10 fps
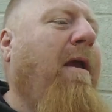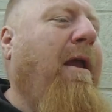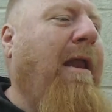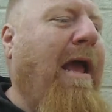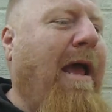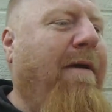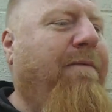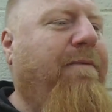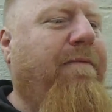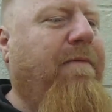and
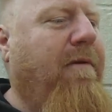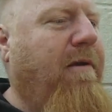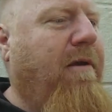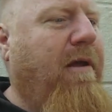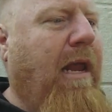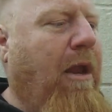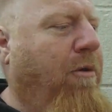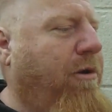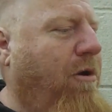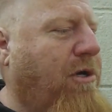have in
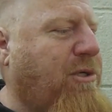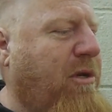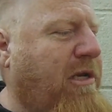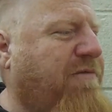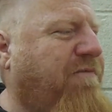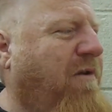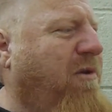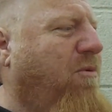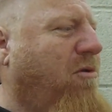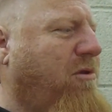regards to it. It's
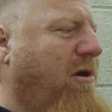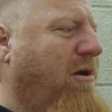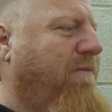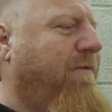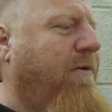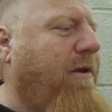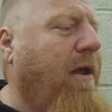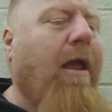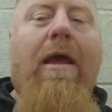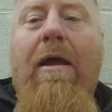very well done. Very
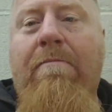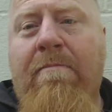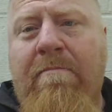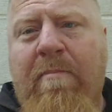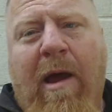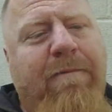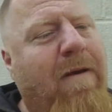matter of